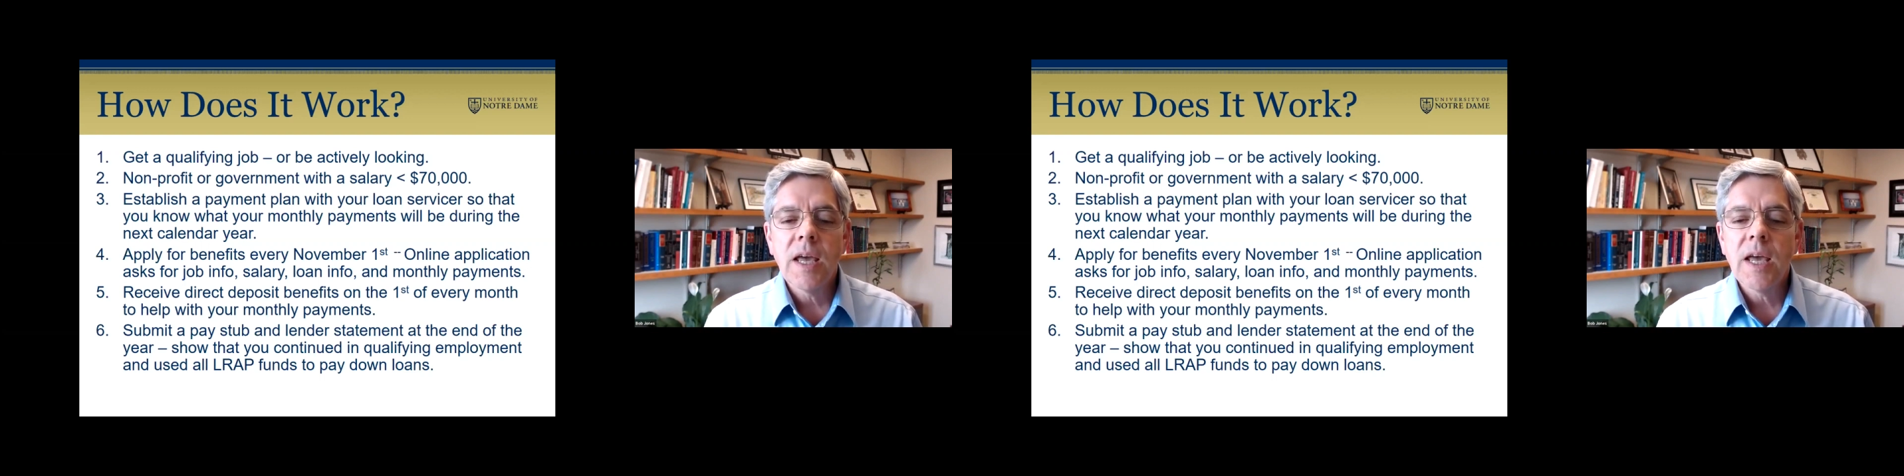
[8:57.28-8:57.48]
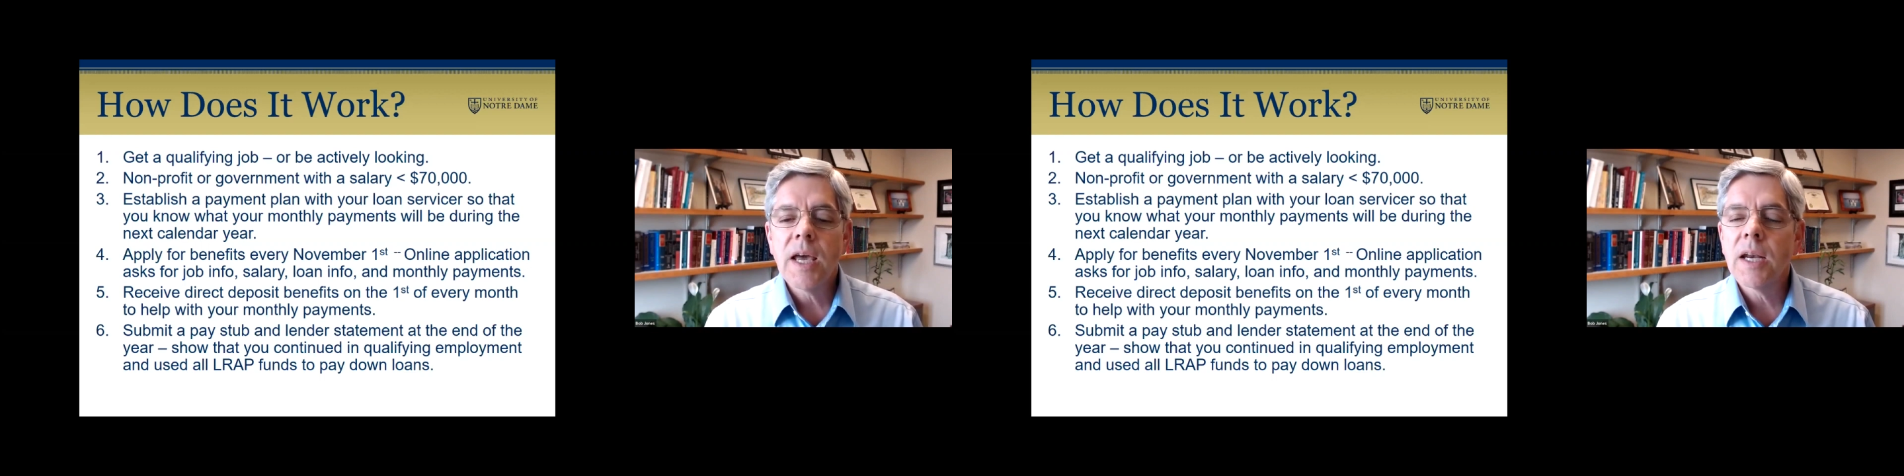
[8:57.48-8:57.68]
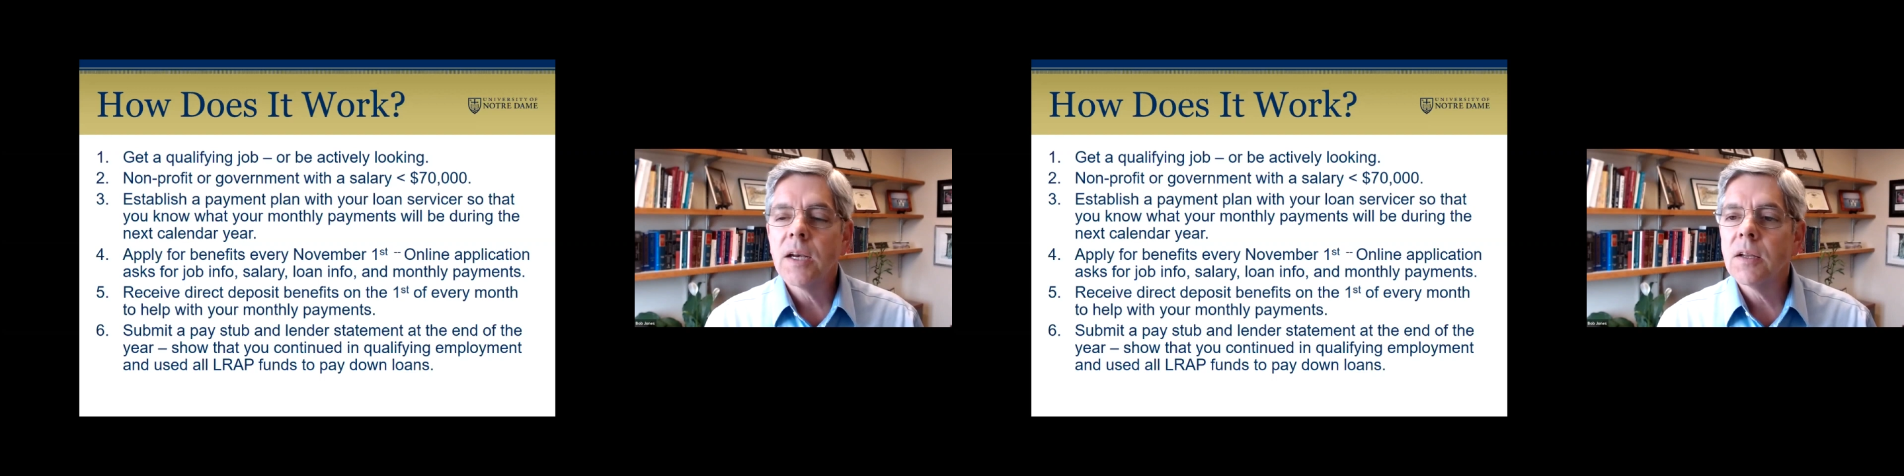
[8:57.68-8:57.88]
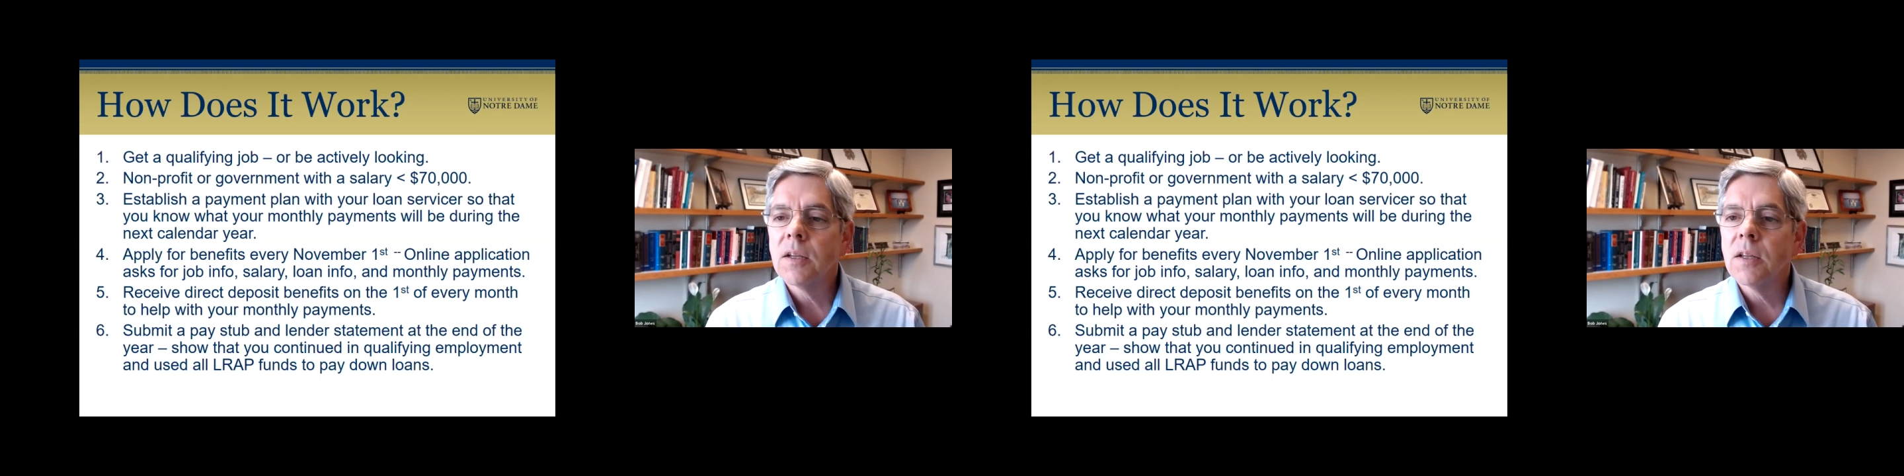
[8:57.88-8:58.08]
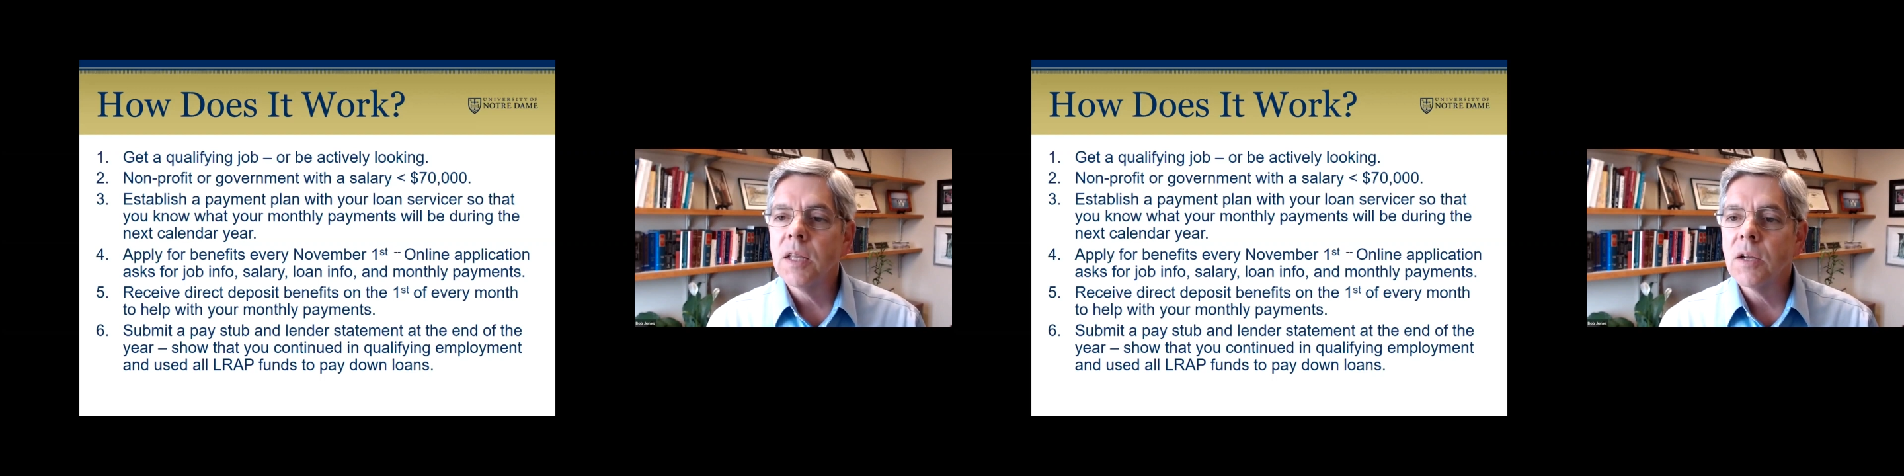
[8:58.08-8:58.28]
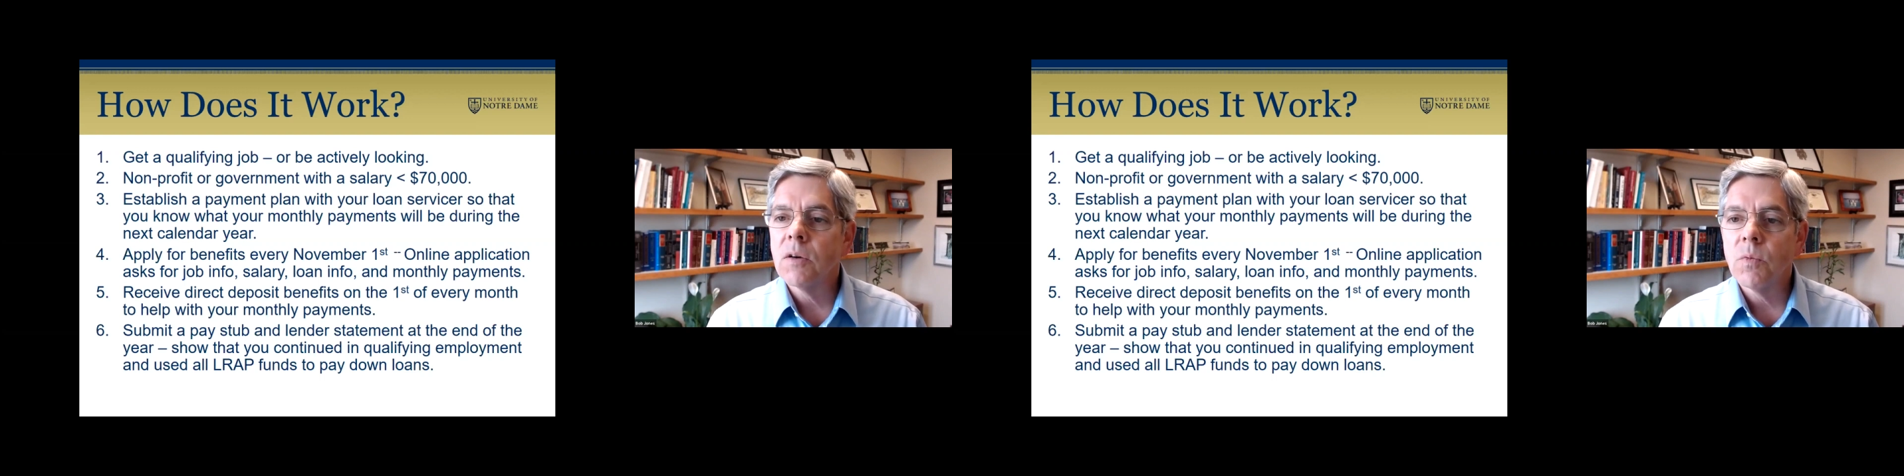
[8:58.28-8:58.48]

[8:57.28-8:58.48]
and that